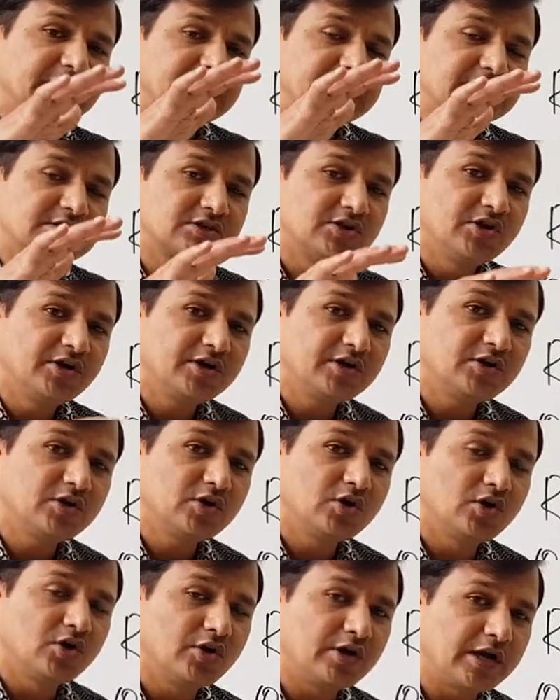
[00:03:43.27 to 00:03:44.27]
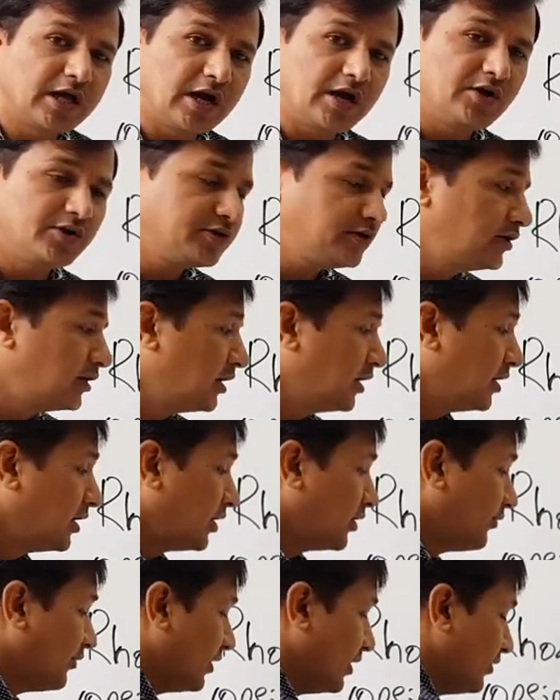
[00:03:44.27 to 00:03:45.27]
is going to go down
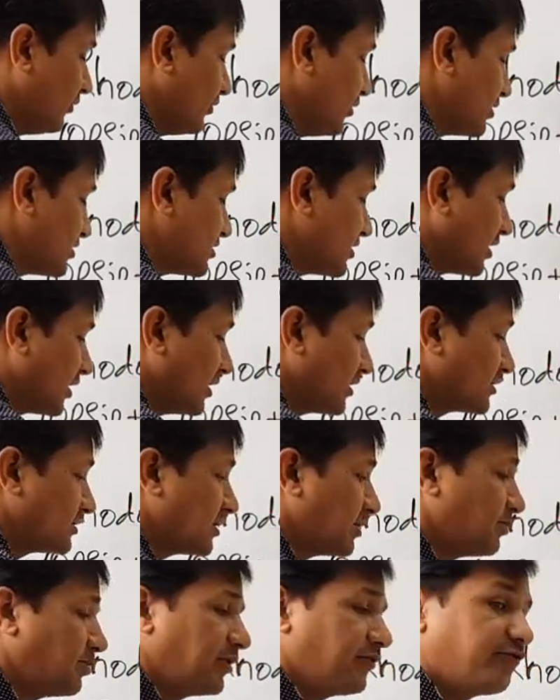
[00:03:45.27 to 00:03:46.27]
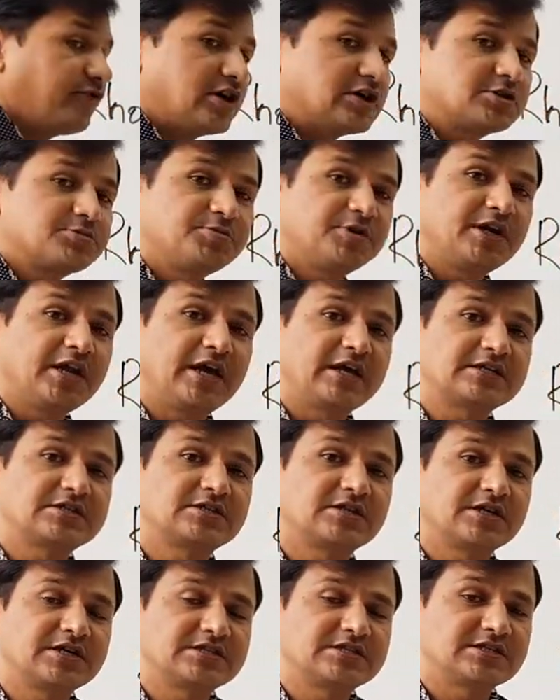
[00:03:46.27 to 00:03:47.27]
whenever cyclic GMP
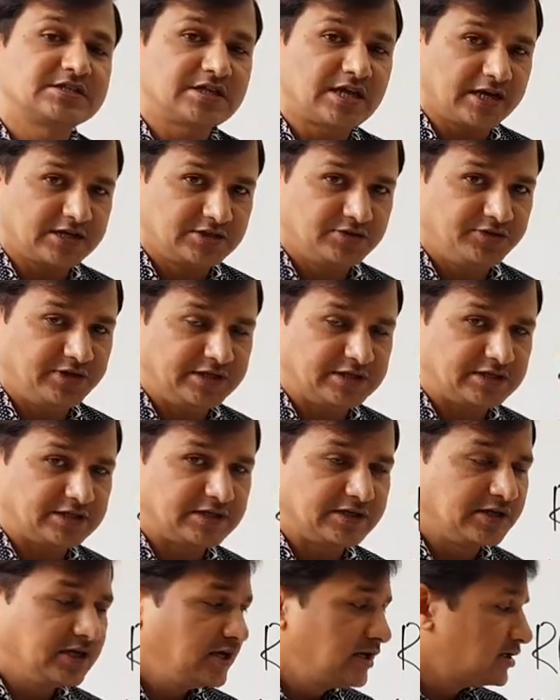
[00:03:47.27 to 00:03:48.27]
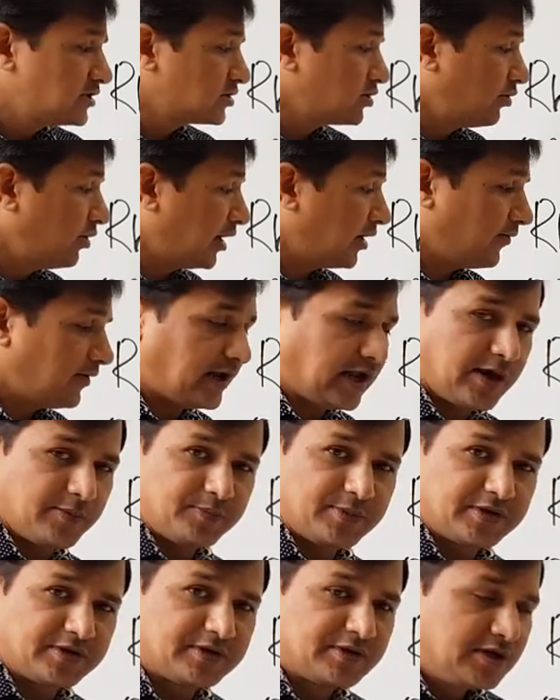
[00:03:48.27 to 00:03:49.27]
phosphodiesterase is activated. So what will
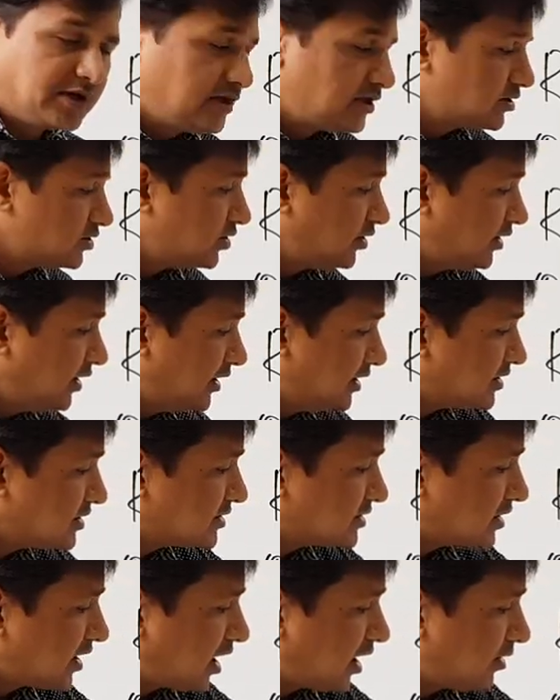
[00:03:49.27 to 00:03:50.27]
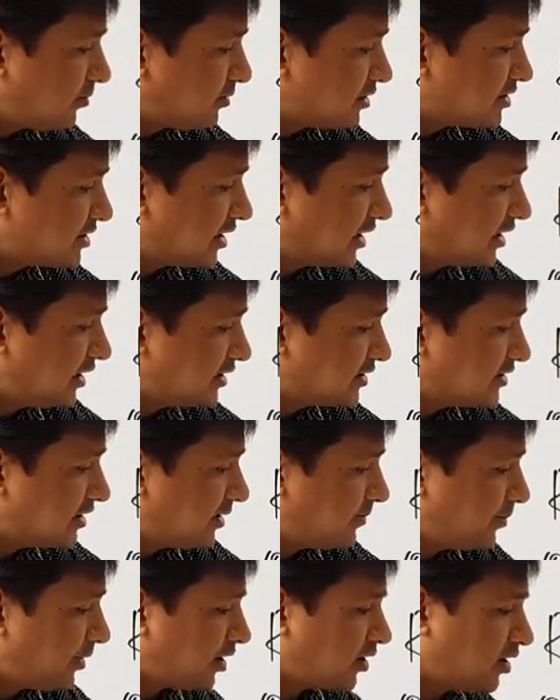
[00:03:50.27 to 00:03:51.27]
happen? So this normal cyclic
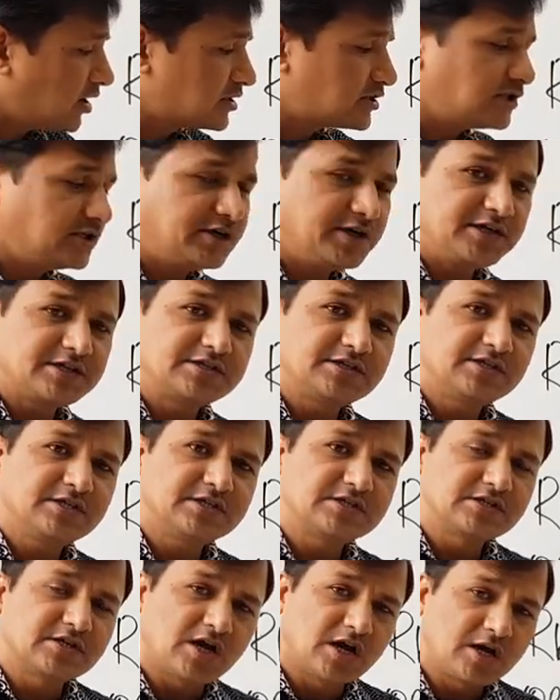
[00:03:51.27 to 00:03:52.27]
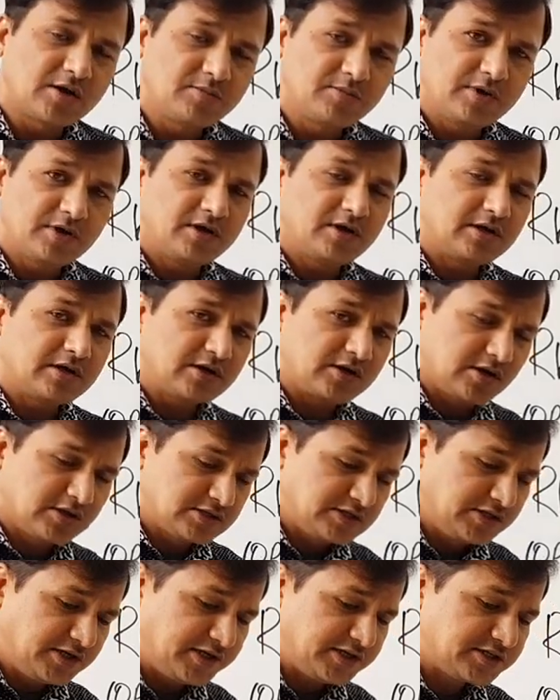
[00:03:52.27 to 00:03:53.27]
GMP concentration is non uh,
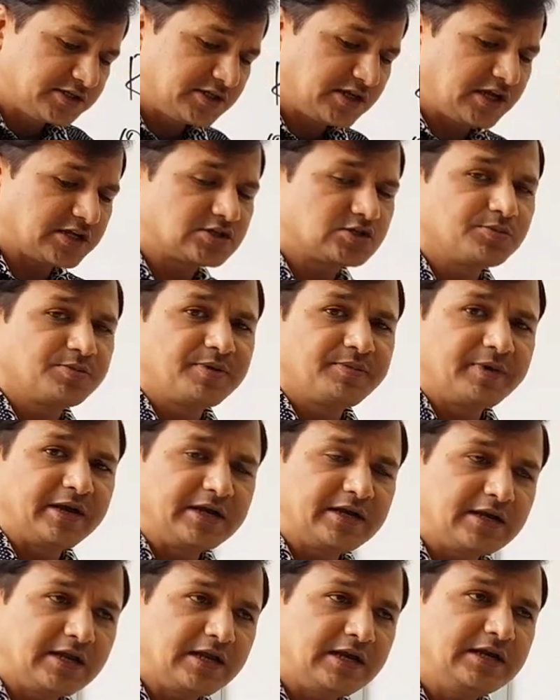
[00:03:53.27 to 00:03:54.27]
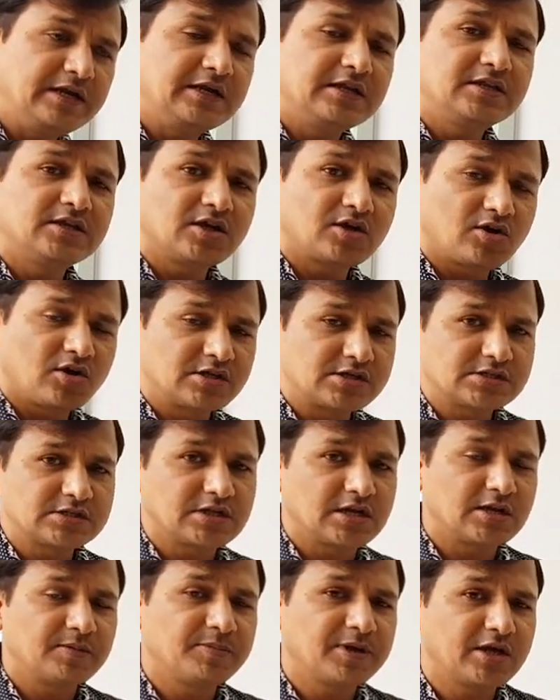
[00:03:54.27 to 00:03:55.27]
concentration has to be maintained in the rod
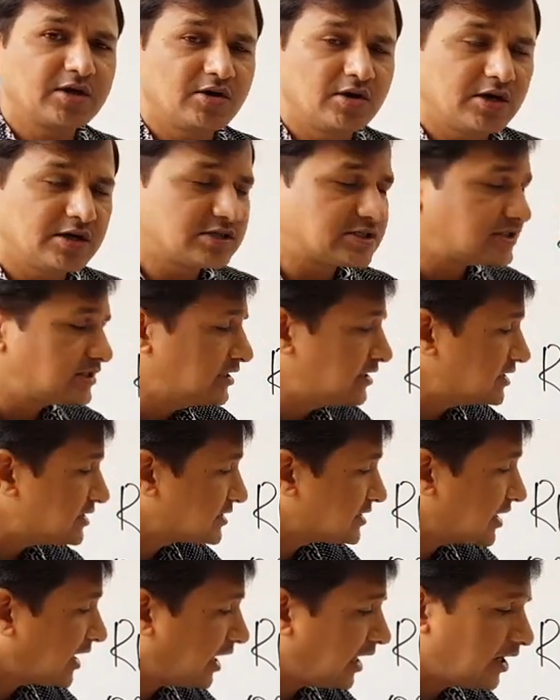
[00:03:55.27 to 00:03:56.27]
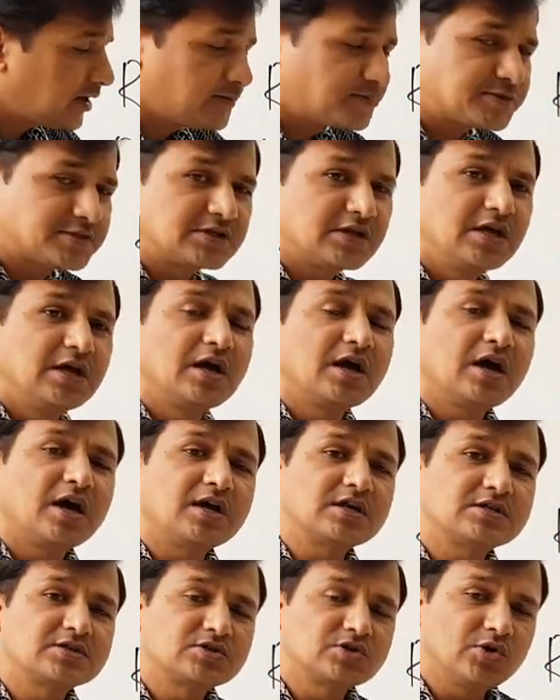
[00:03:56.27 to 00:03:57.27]
cell because this helps
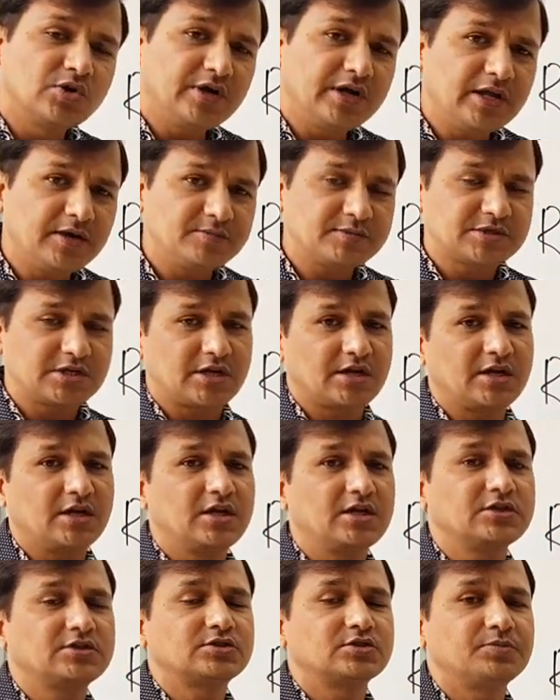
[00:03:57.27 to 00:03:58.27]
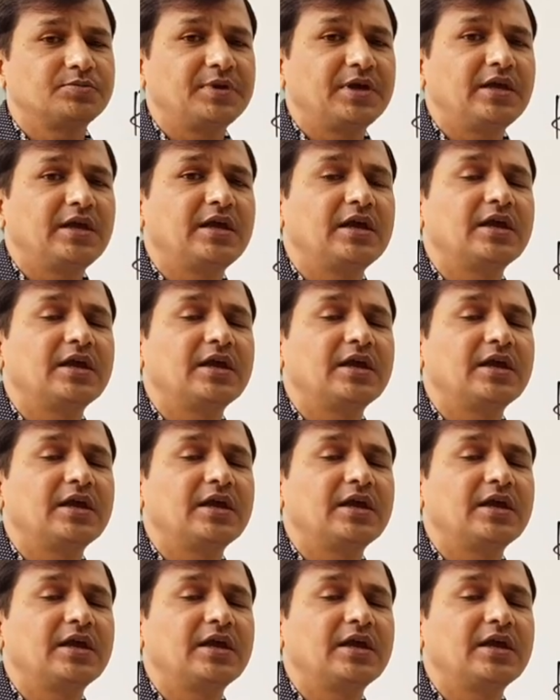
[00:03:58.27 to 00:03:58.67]
a sodium channel to be